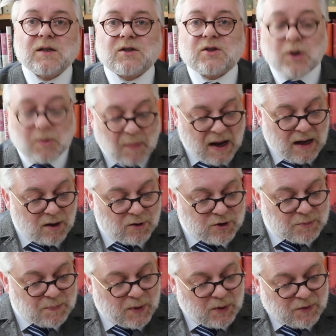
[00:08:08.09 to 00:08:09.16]
So the
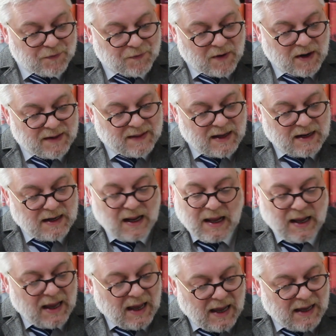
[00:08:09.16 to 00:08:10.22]
Biologist Putrid then,
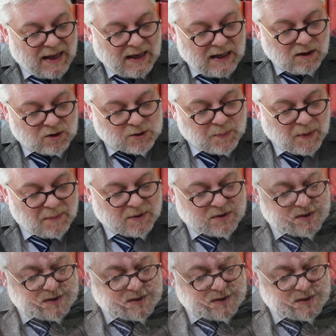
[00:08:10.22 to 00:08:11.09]
he looks pretty much the